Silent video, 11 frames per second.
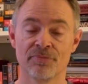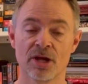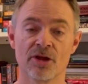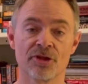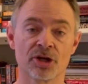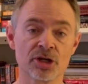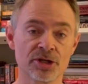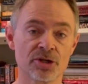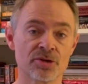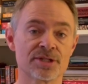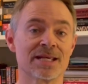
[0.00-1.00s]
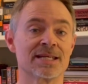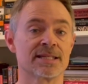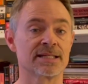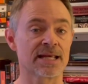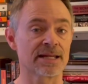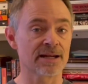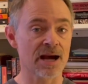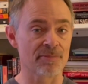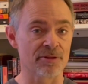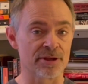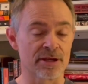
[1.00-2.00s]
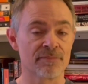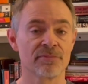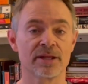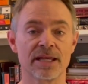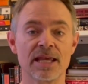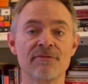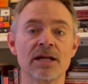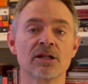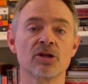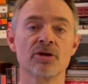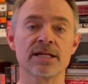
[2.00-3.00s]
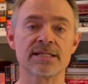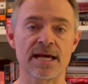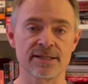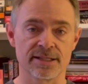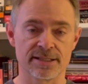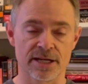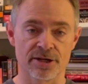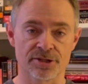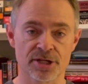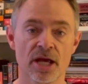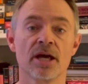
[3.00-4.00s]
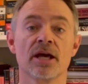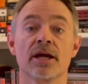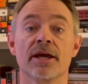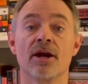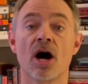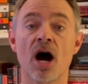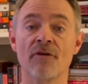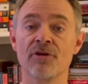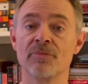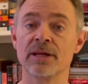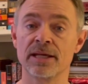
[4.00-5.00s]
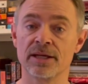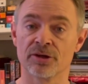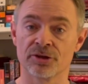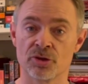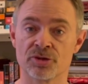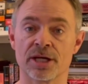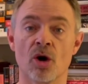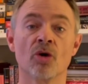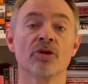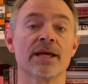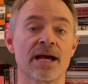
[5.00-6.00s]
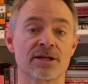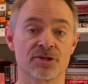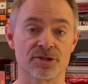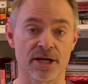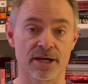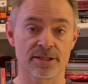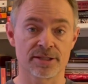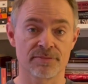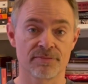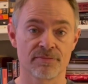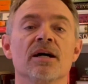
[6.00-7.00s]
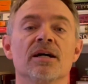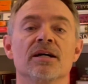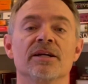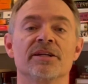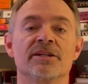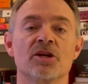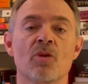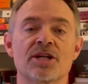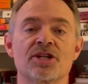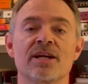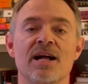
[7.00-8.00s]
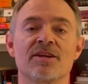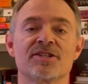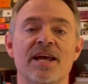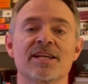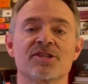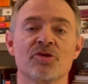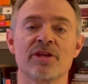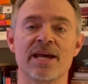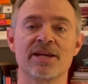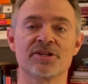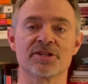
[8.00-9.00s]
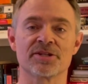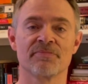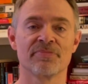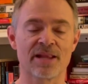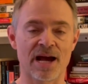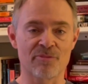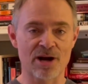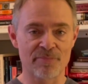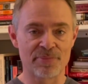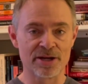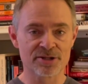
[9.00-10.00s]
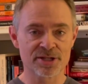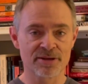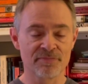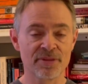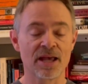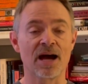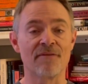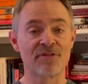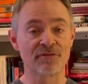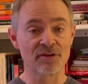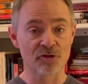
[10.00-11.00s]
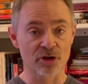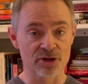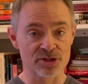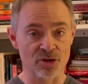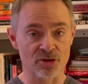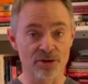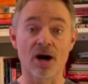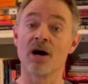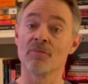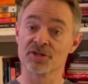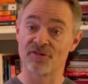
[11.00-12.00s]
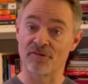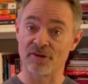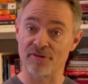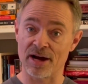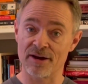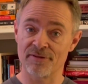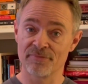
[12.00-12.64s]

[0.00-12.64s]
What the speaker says: The good news is that tendinopathy, even including tendon tears, can often be healed using only exercise. You're watching Calisthenics Through the Ages. I'm Rob Peterson. I'm 54 years old, almost 55,